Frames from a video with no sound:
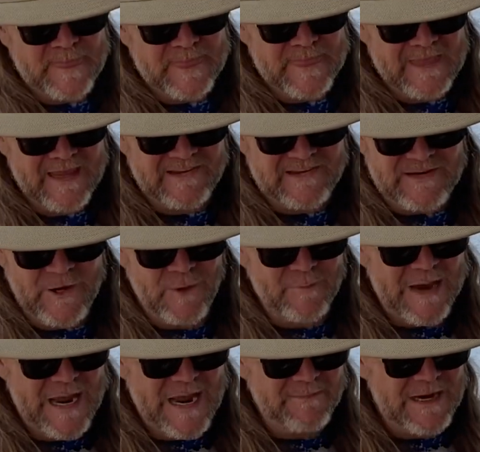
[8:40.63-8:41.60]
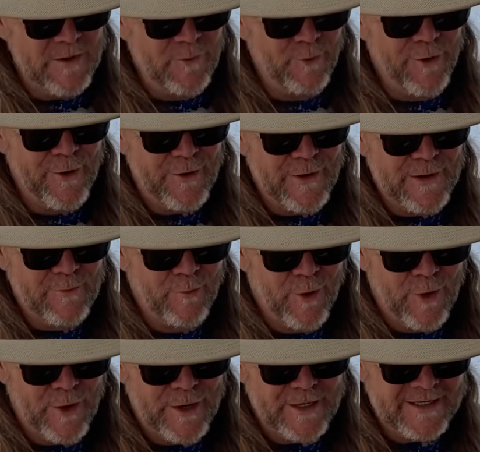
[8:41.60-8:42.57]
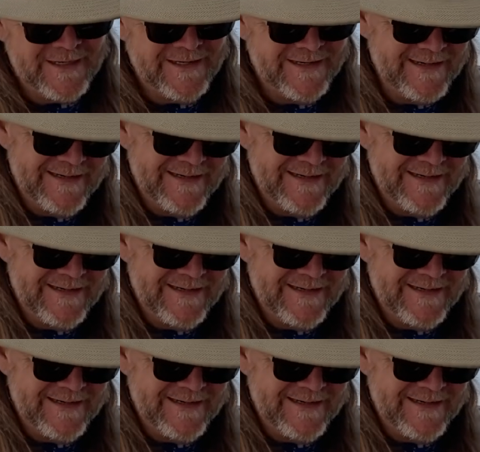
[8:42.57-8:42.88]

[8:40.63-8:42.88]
This still may be worry-warting,